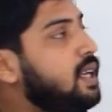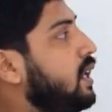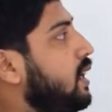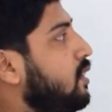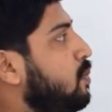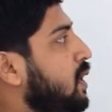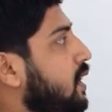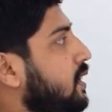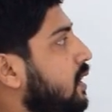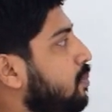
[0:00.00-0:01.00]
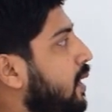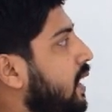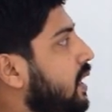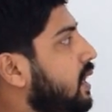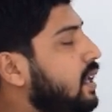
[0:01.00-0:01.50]
It has been written
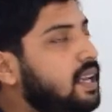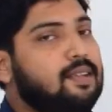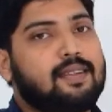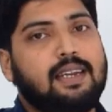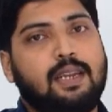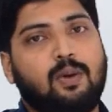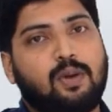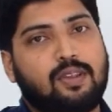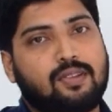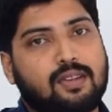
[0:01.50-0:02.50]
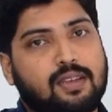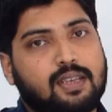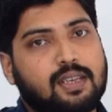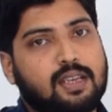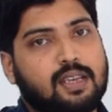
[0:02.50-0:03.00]
by Leslie Norris.